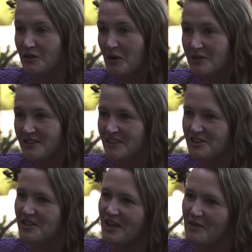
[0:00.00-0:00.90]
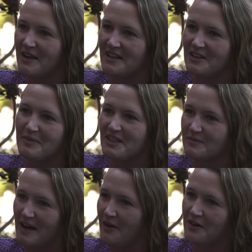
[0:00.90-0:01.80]
notes that she'd come in and the big
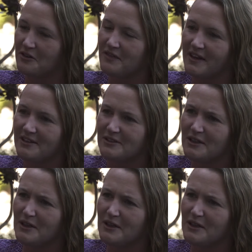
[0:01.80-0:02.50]
smile on her face.